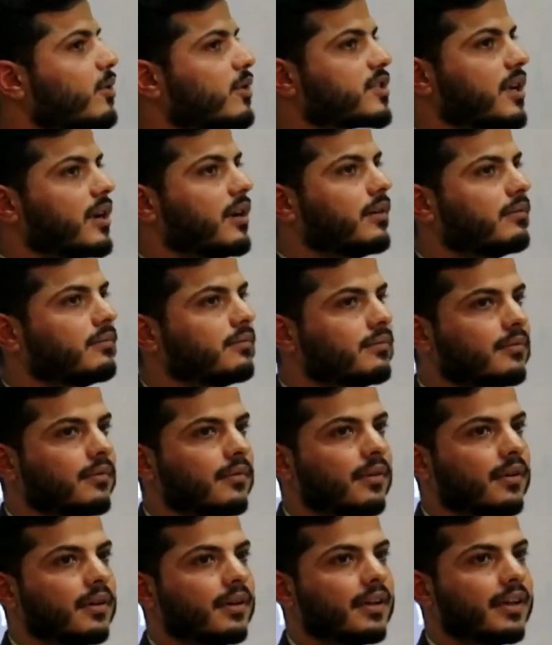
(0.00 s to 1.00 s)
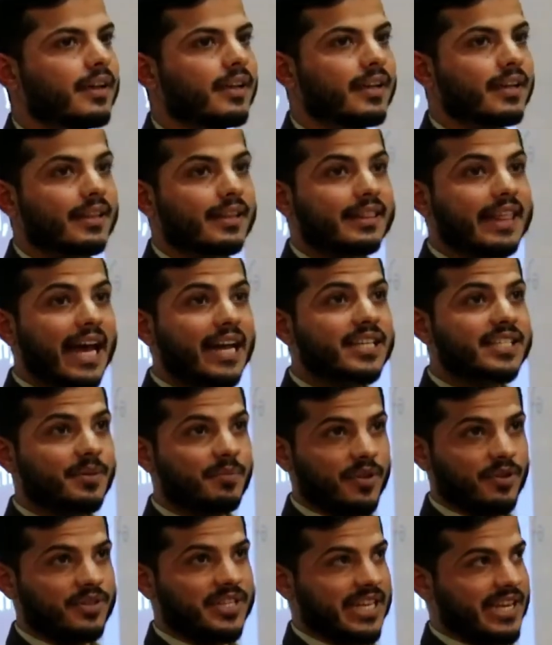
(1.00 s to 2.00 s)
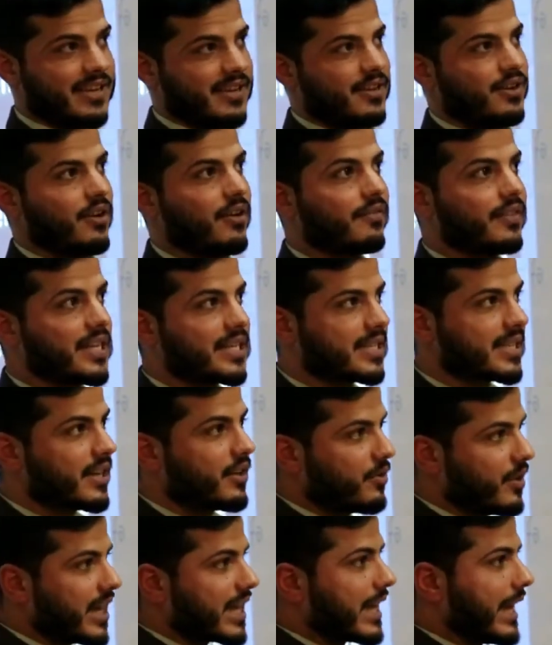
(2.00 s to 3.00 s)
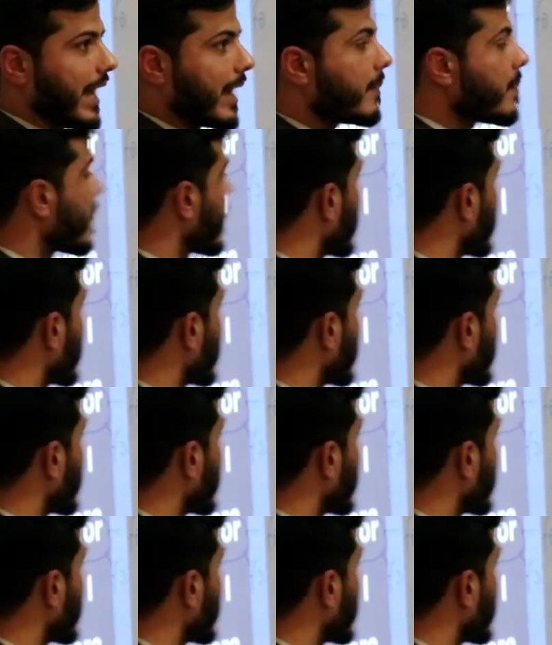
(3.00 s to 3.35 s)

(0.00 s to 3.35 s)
water. That is the beauty of this weakening.